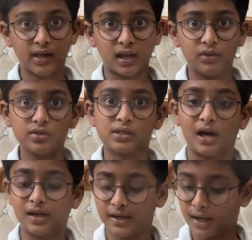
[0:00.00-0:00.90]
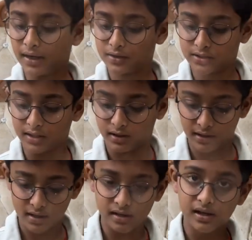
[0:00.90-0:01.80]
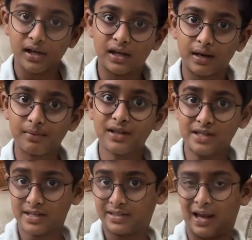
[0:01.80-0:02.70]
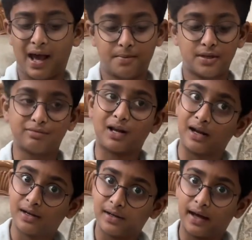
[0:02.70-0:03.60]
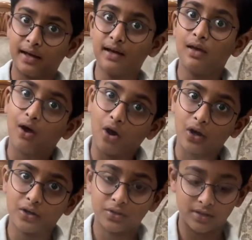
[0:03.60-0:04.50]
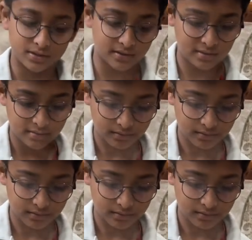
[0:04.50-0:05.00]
use color dye to see. Let me just dab some color dye onto this.